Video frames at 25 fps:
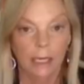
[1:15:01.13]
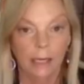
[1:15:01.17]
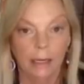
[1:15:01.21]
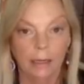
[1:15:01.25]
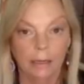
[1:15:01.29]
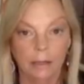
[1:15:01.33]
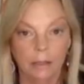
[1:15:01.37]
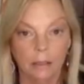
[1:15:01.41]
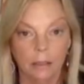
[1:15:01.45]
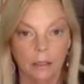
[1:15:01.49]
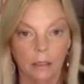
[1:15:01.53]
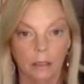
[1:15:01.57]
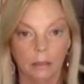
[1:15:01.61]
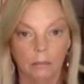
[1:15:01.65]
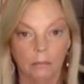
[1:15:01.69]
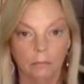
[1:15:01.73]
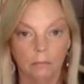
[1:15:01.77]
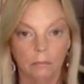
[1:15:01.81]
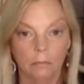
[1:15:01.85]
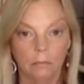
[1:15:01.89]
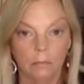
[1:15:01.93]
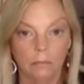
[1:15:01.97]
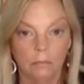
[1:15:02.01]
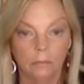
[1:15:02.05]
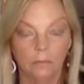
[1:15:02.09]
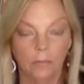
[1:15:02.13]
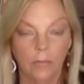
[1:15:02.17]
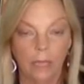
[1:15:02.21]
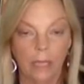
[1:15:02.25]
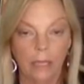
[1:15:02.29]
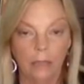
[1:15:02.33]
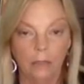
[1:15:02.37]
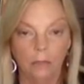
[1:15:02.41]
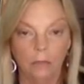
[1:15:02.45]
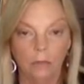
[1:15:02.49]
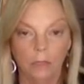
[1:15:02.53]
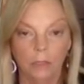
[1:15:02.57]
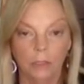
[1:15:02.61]
ask it.
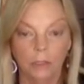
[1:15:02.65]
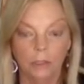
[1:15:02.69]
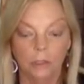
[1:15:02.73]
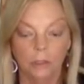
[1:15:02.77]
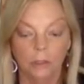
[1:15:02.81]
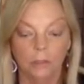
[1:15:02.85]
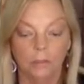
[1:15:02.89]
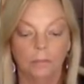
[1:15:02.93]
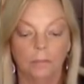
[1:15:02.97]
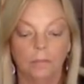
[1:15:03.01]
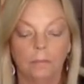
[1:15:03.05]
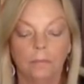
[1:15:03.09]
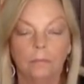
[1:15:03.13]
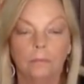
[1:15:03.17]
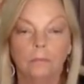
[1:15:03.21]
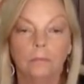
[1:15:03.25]
Final question.